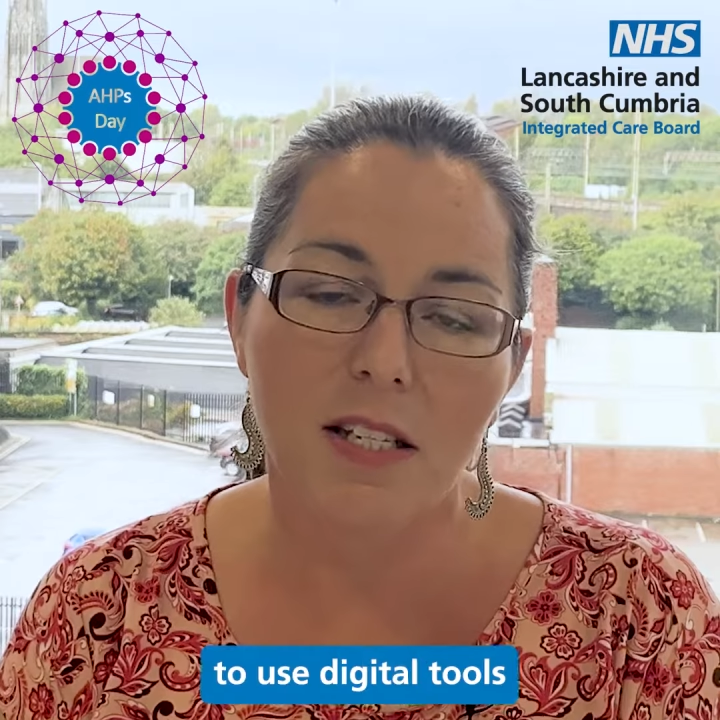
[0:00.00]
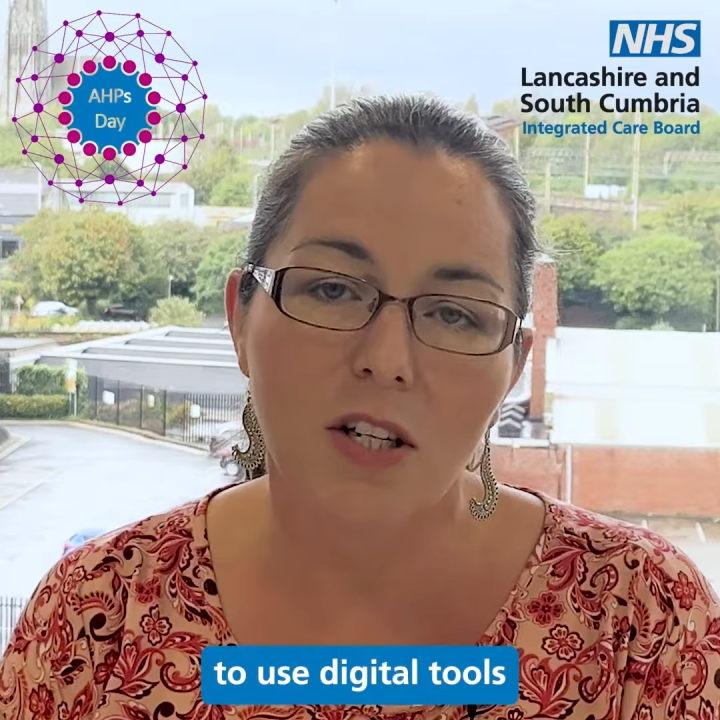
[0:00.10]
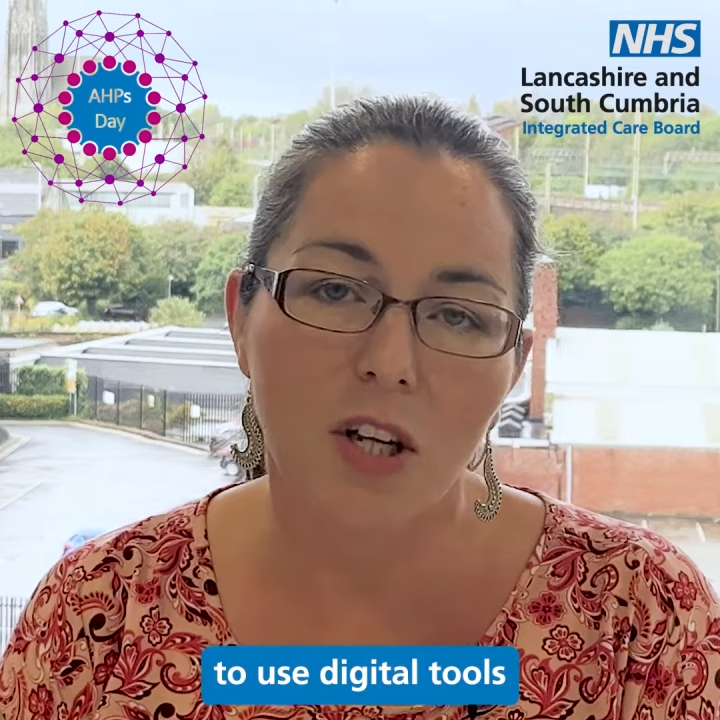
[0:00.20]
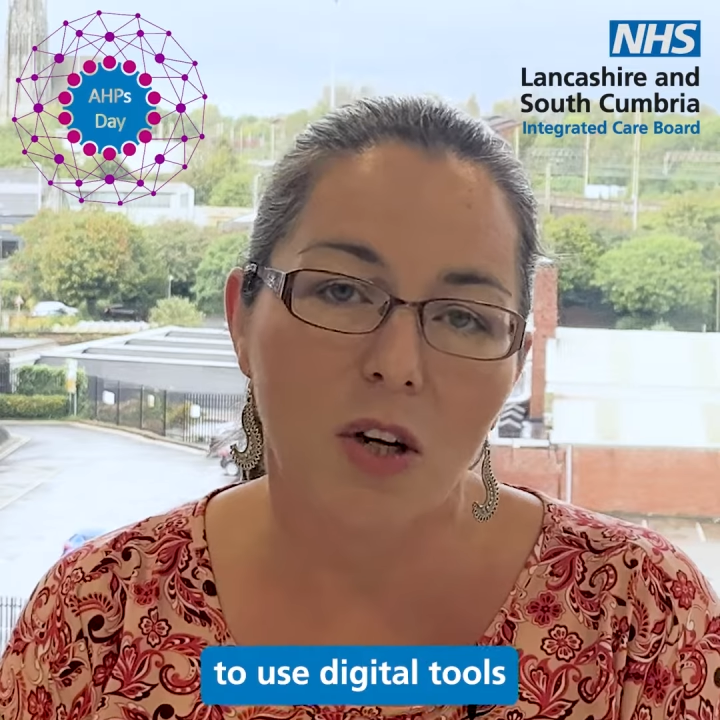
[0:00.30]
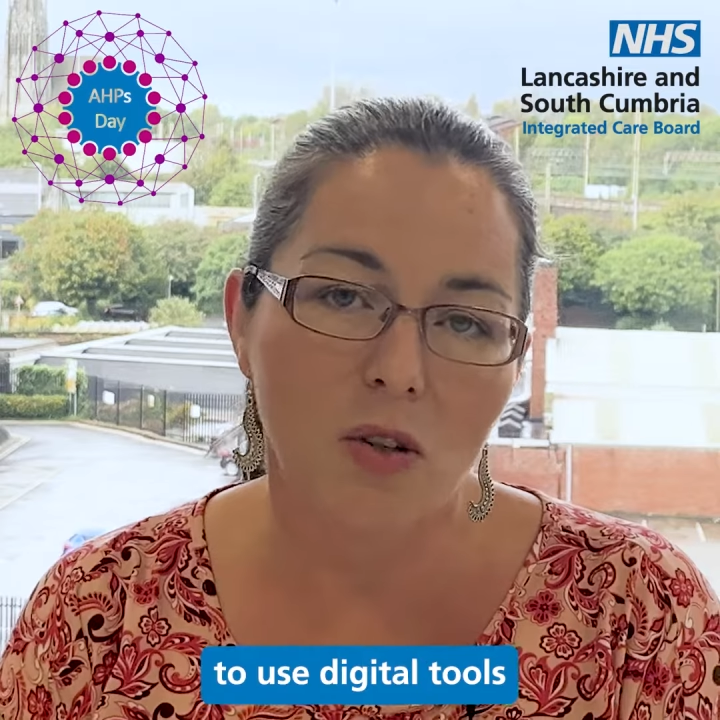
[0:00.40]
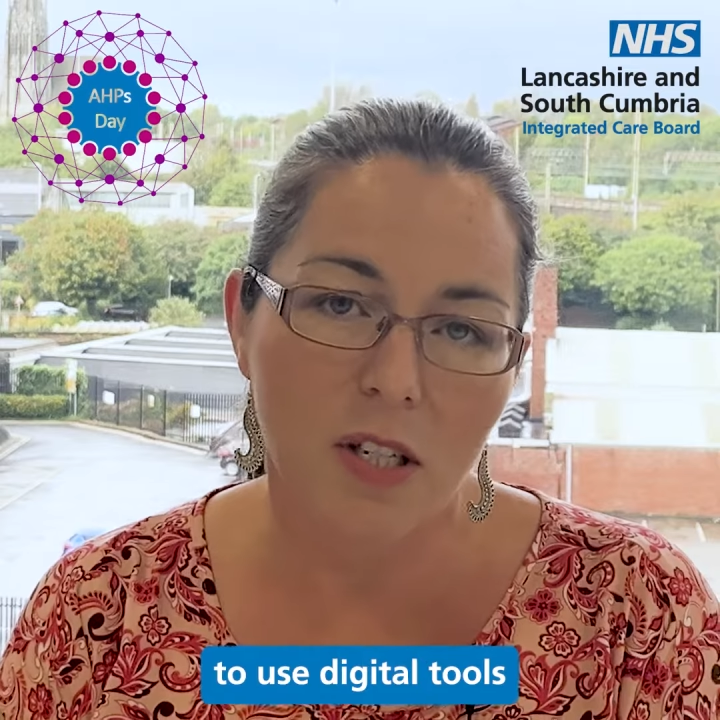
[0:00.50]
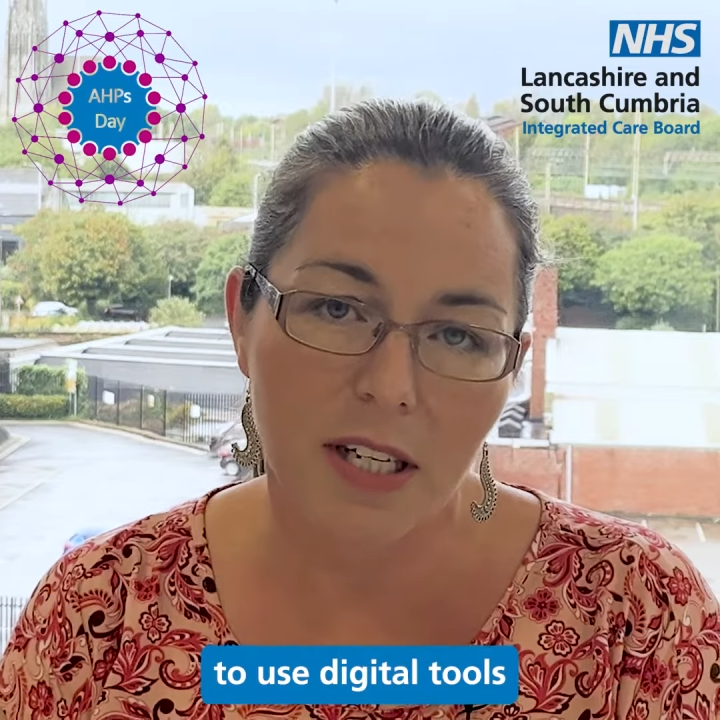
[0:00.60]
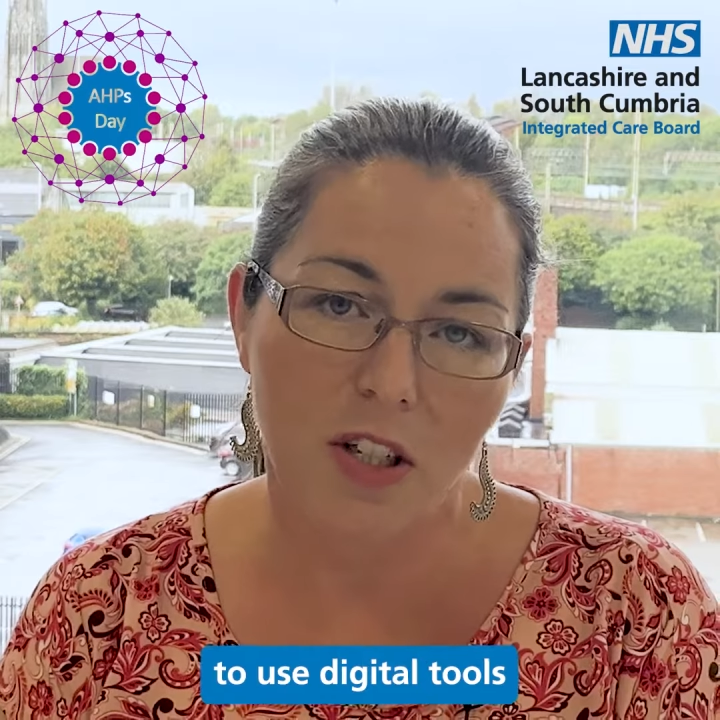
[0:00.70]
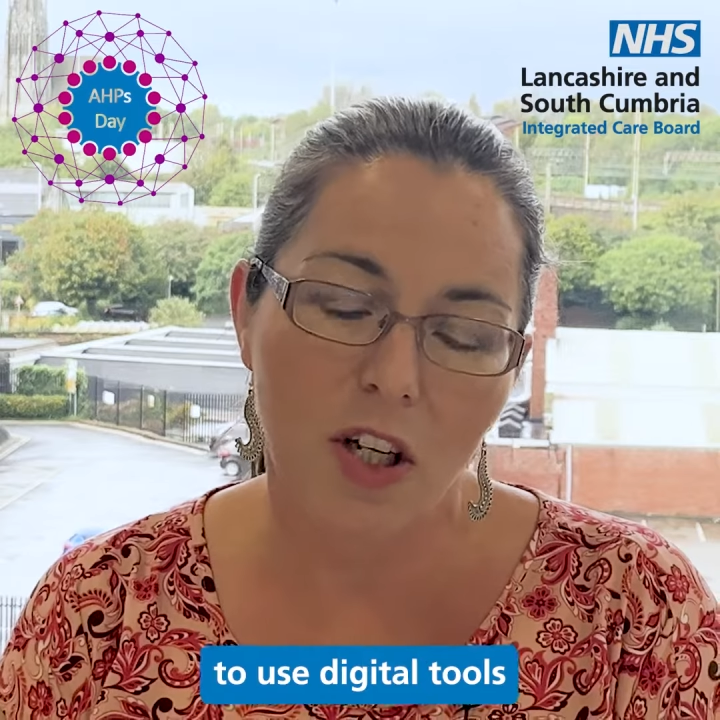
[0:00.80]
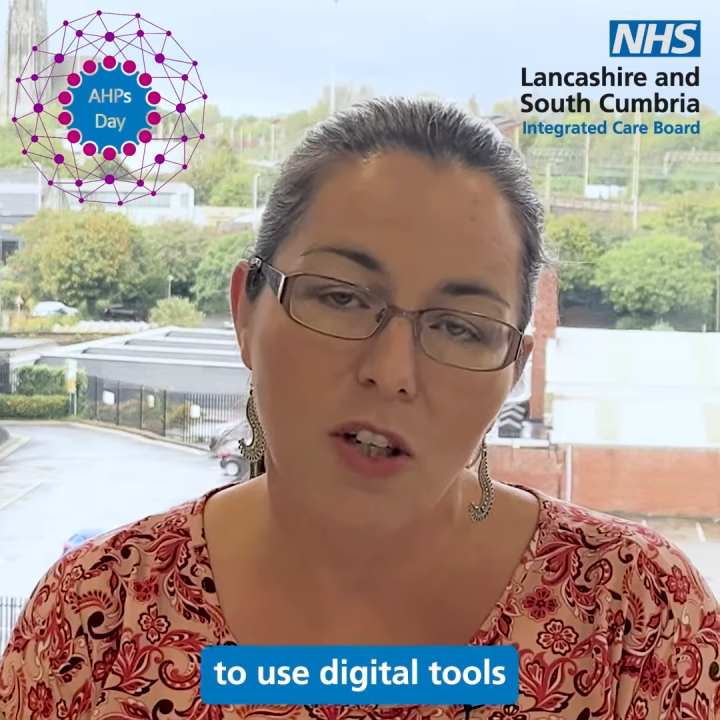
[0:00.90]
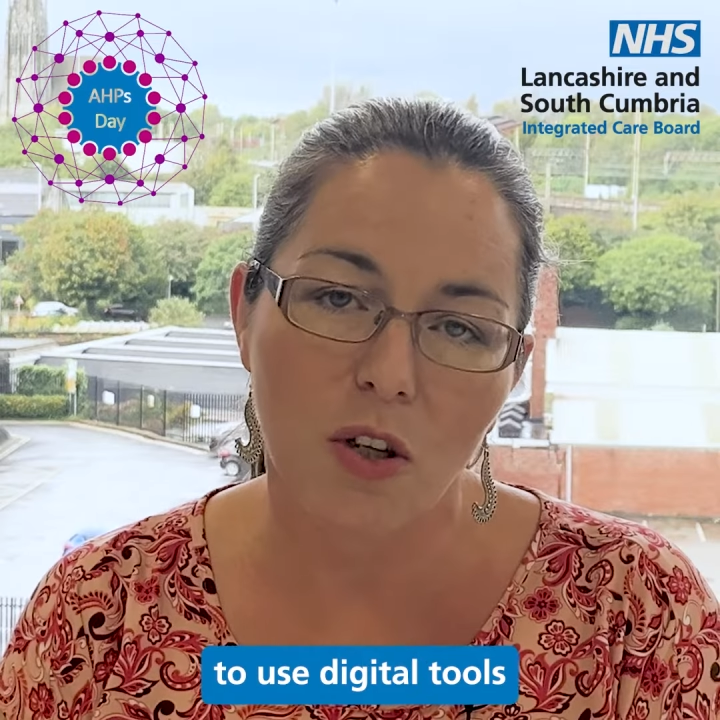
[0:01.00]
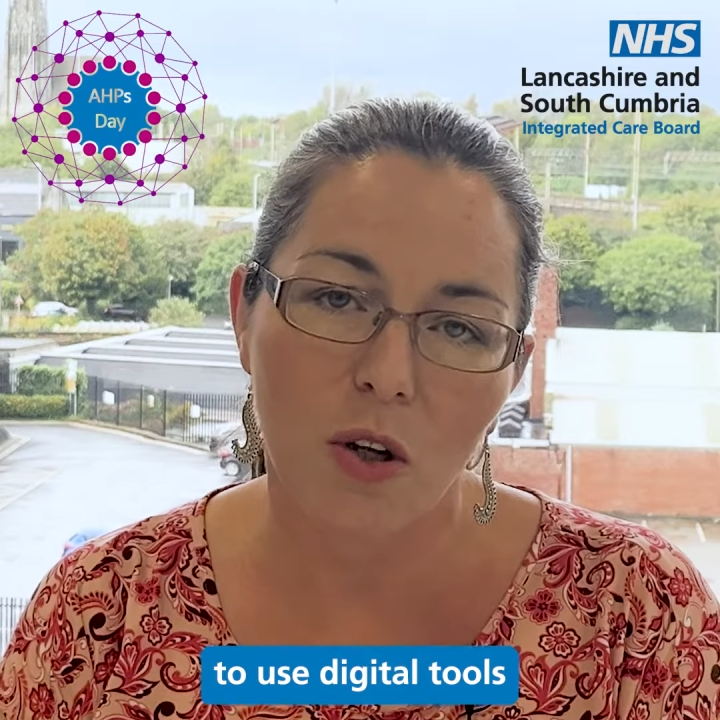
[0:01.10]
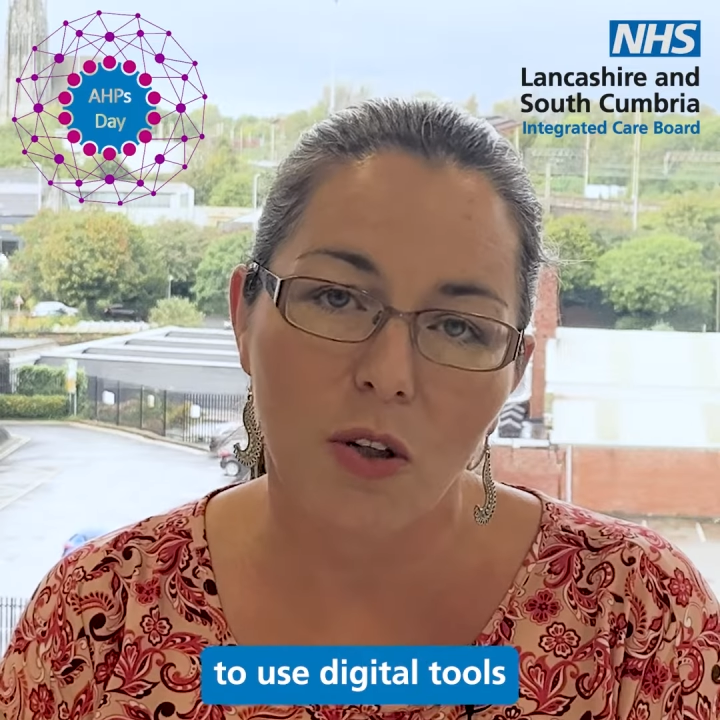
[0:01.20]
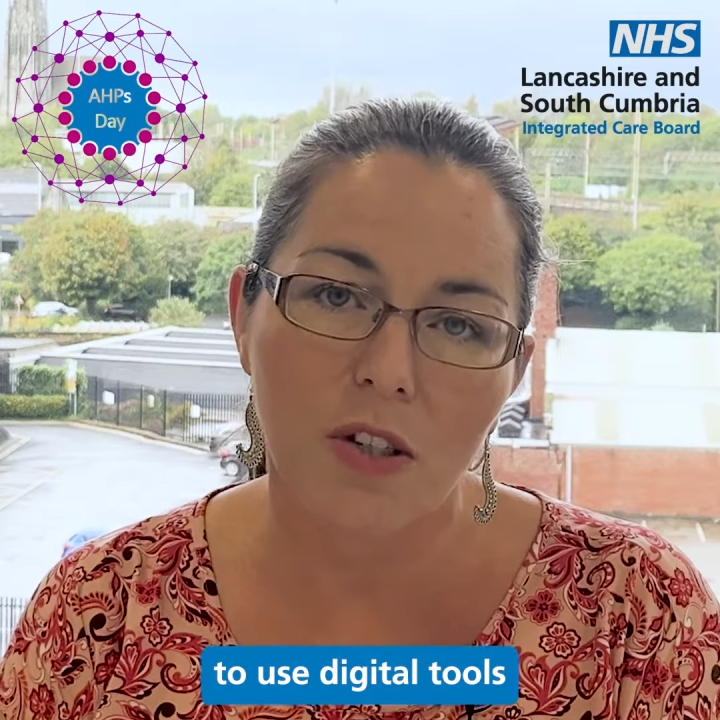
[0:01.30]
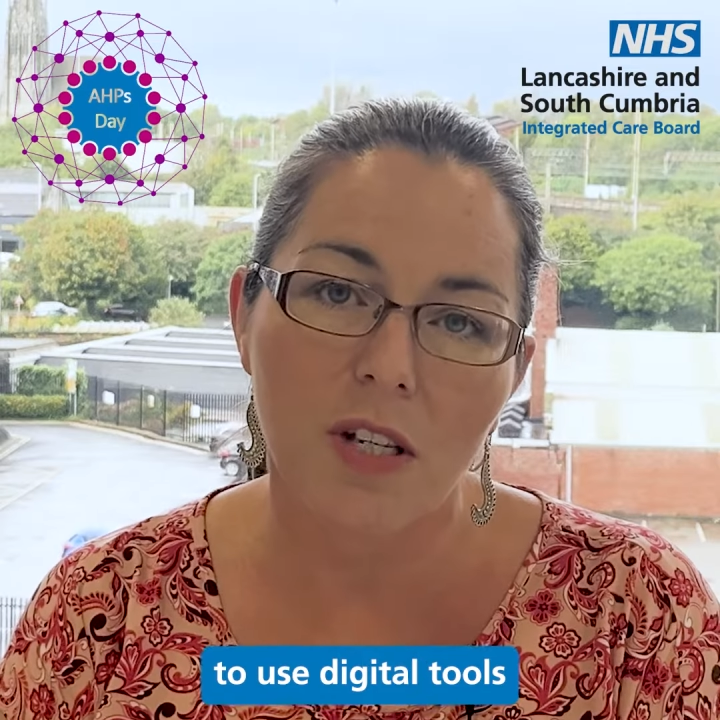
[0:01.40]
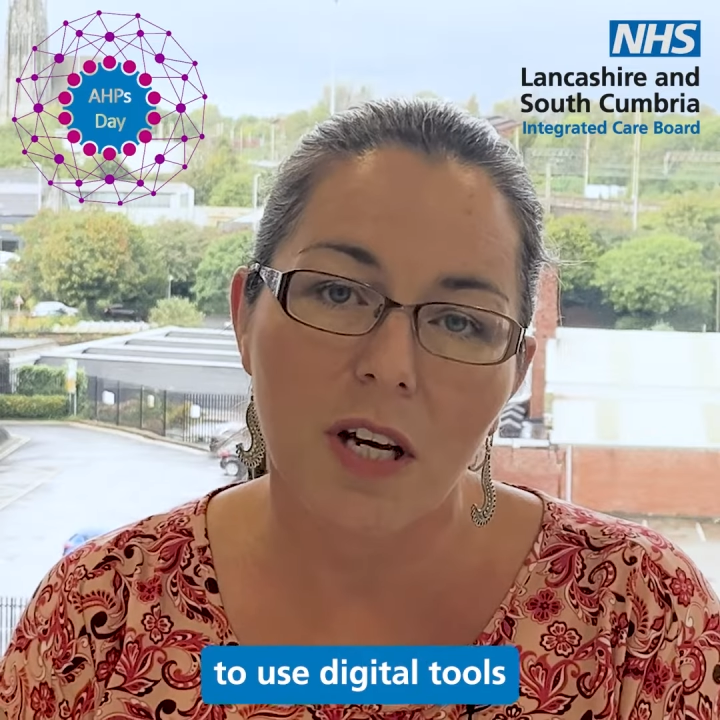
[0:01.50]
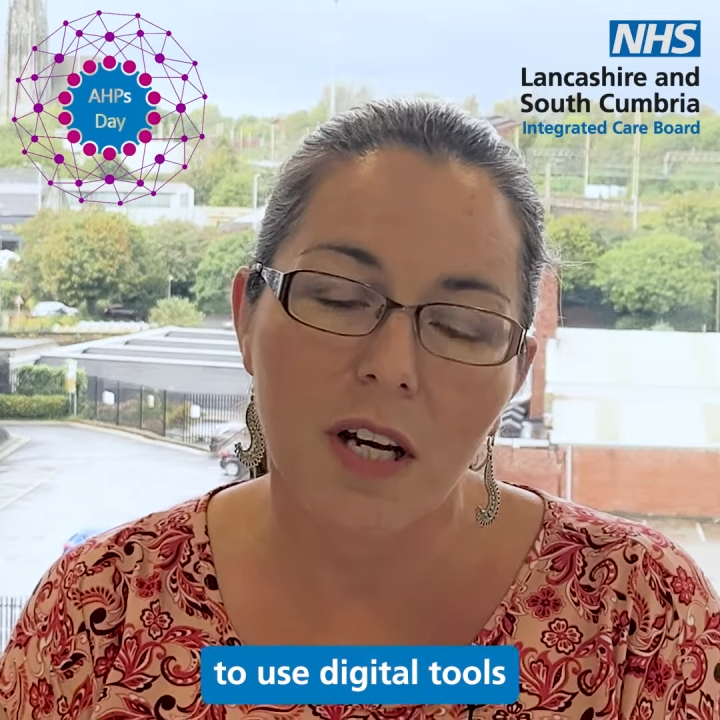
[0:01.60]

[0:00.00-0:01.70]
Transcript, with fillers: to use digital tools